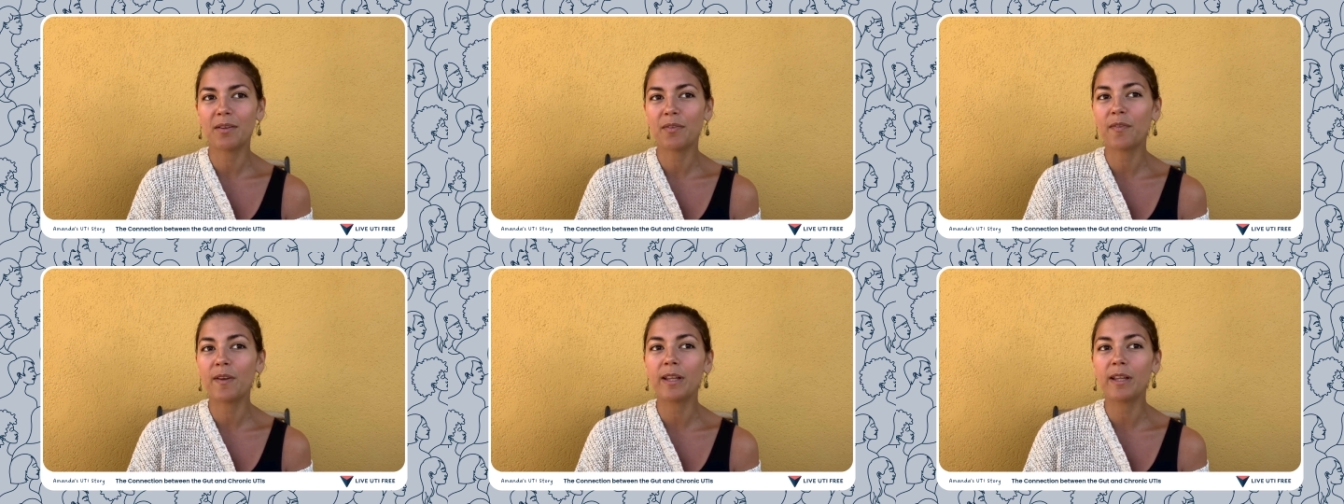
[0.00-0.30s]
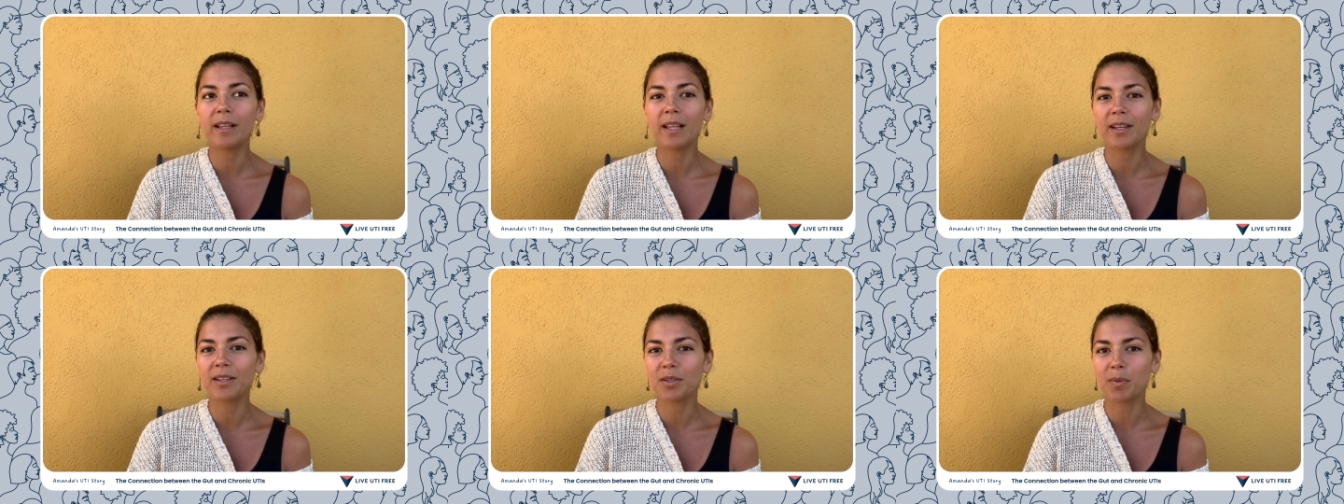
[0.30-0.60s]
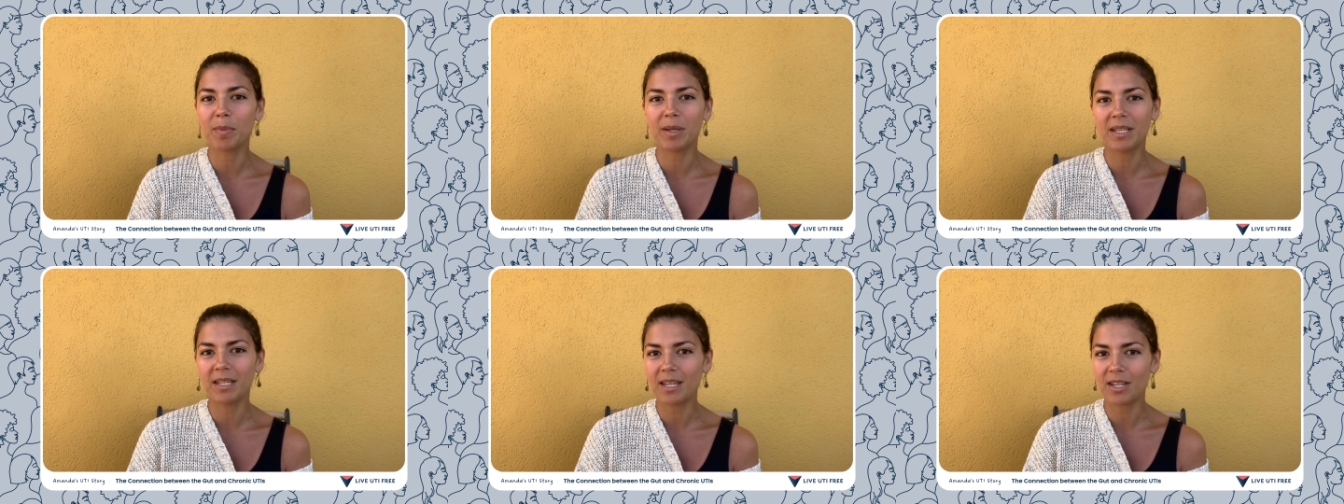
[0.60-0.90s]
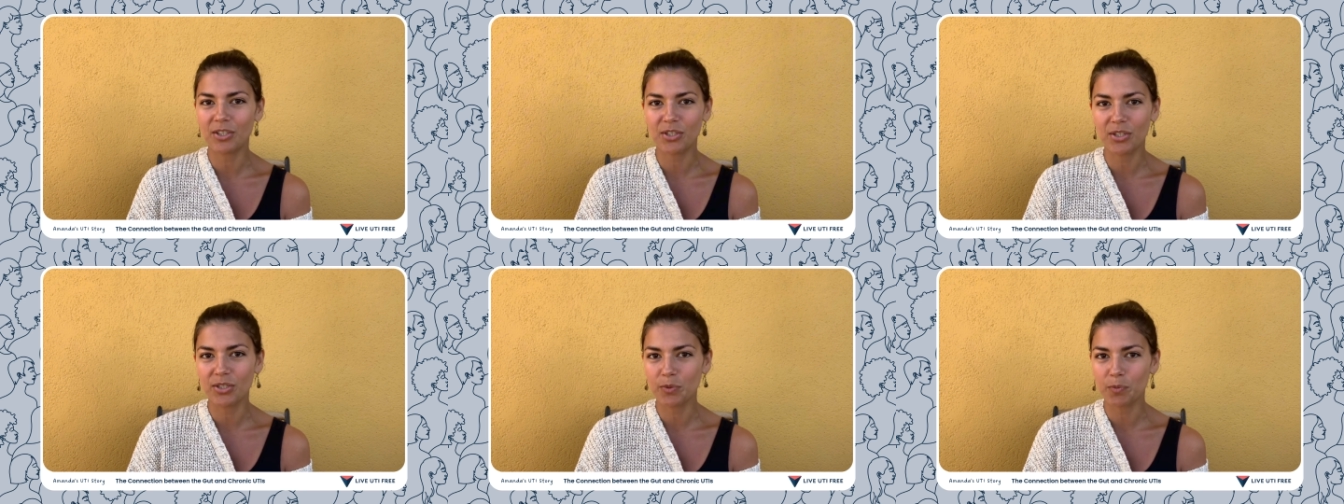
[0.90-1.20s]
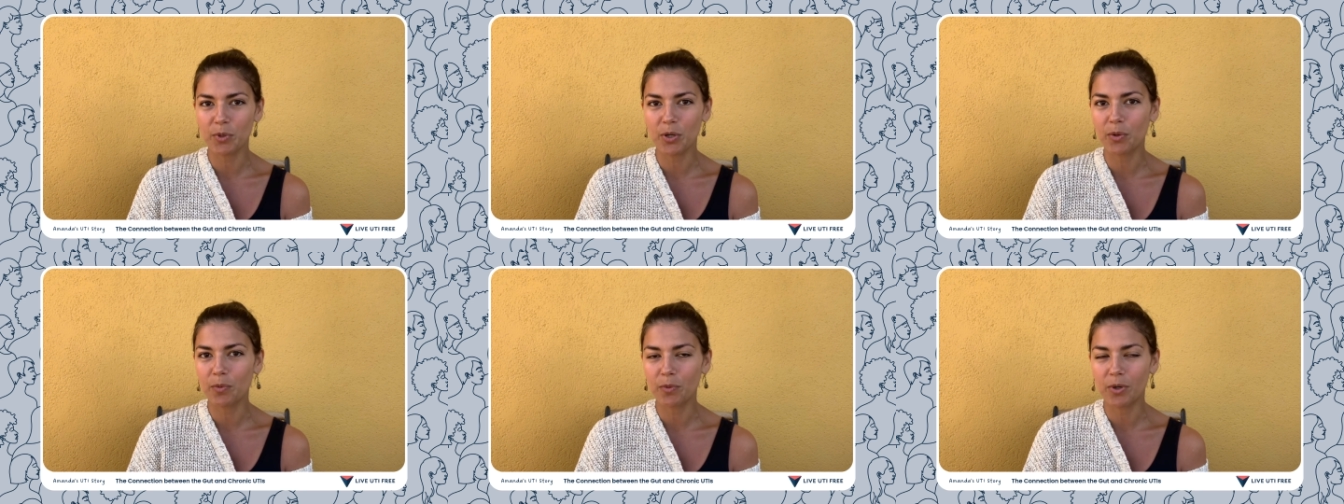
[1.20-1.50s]
felt like the medications
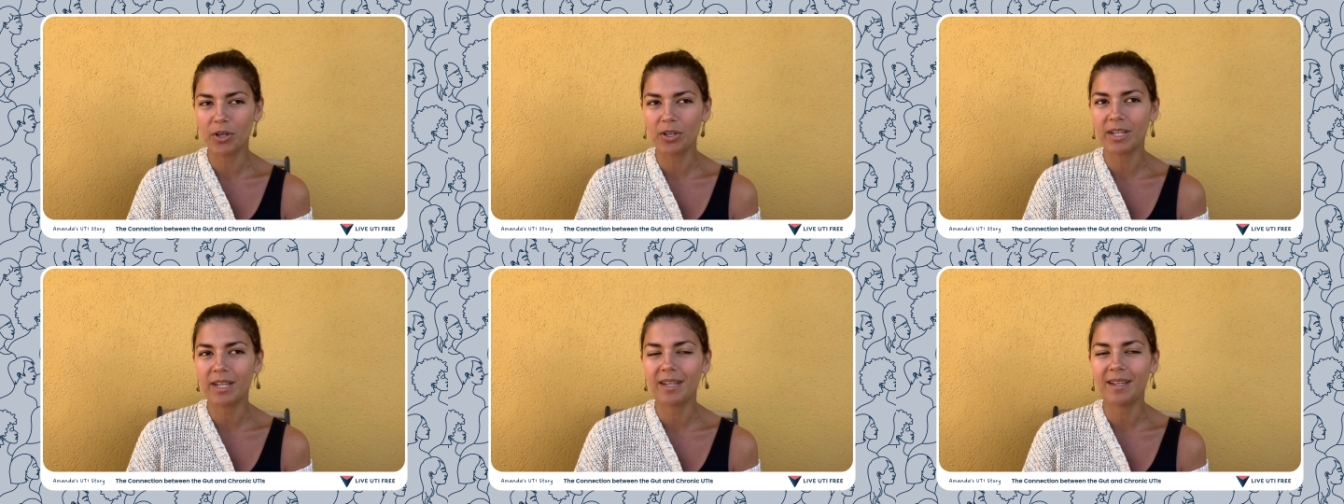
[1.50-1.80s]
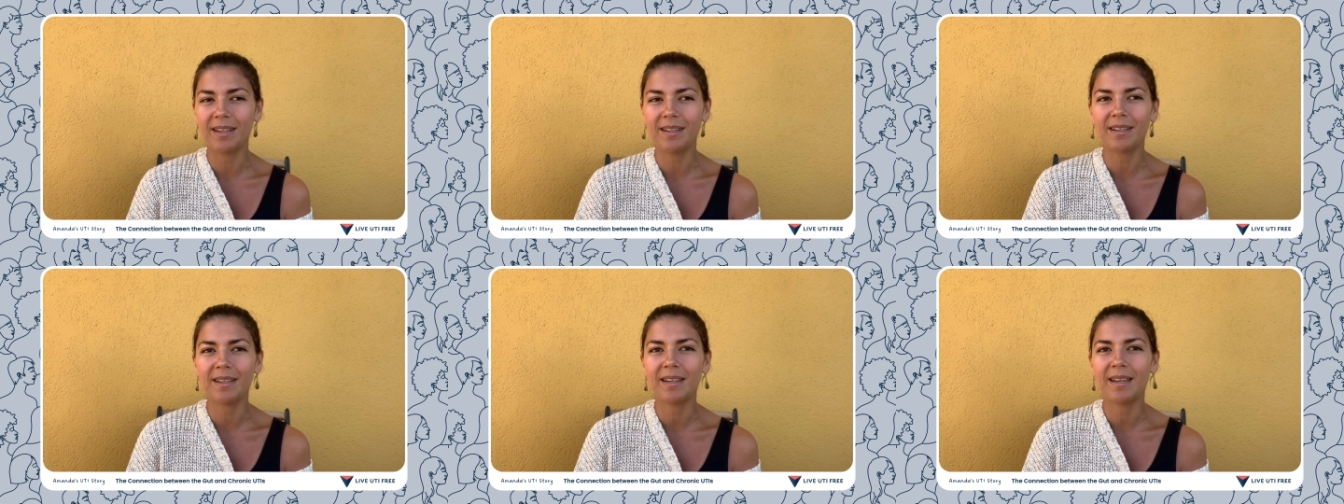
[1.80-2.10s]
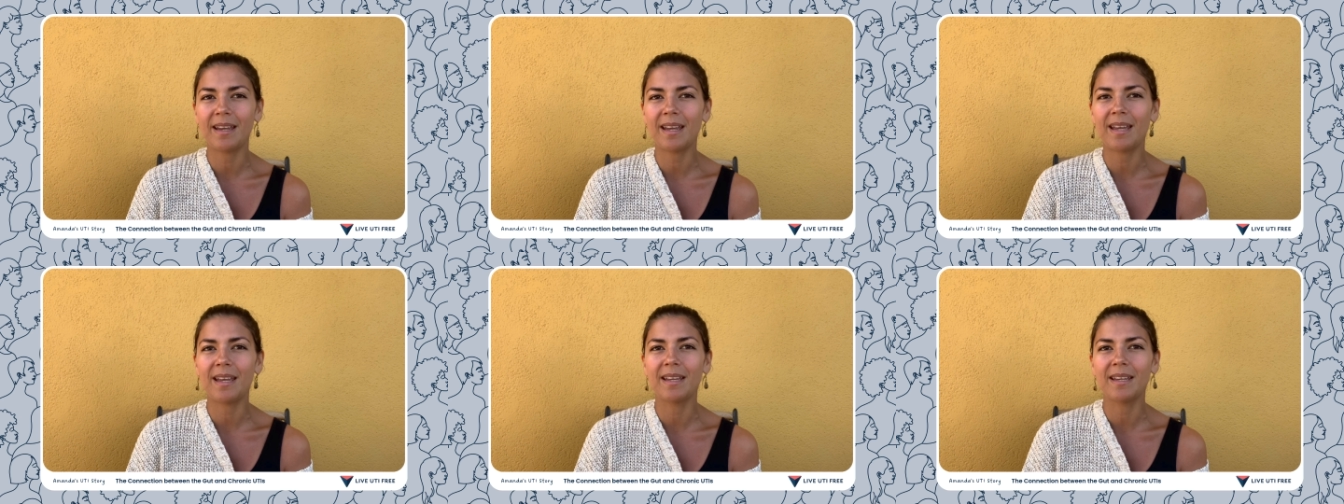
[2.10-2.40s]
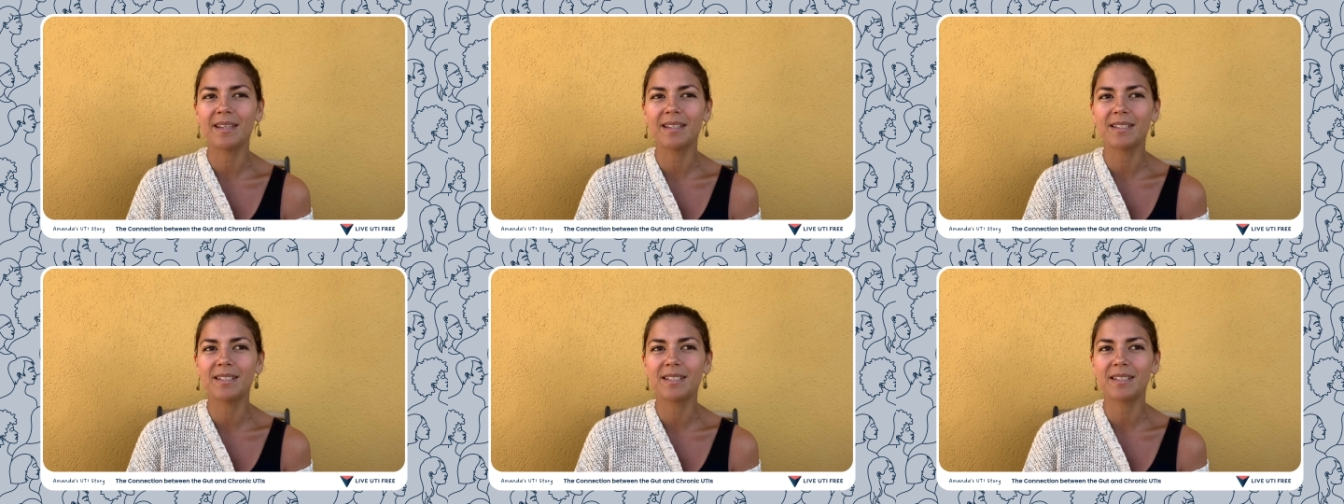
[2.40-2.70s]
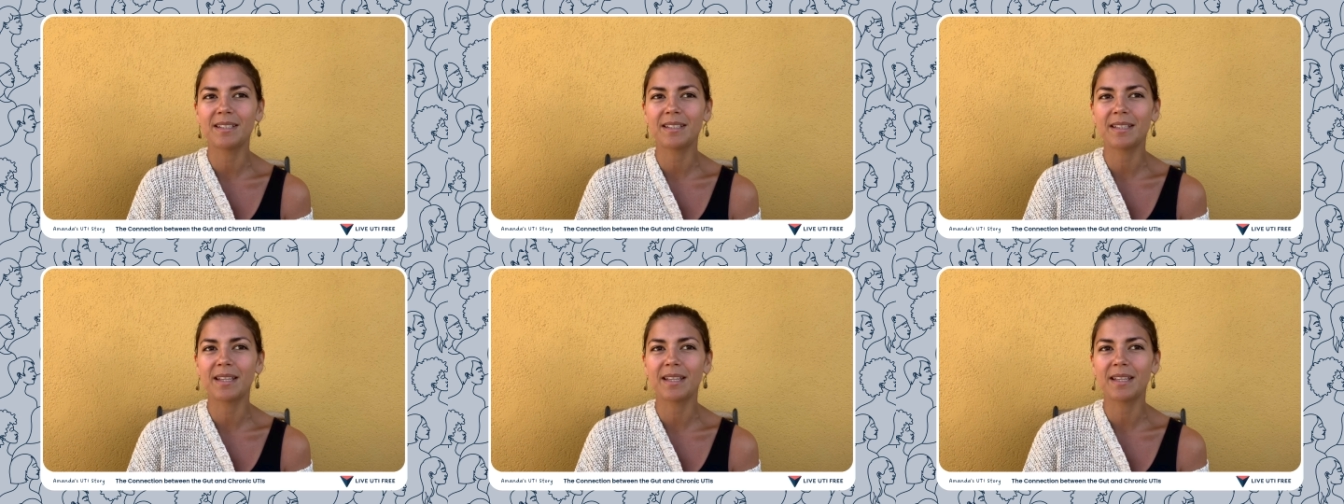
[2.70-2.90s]
weren't working and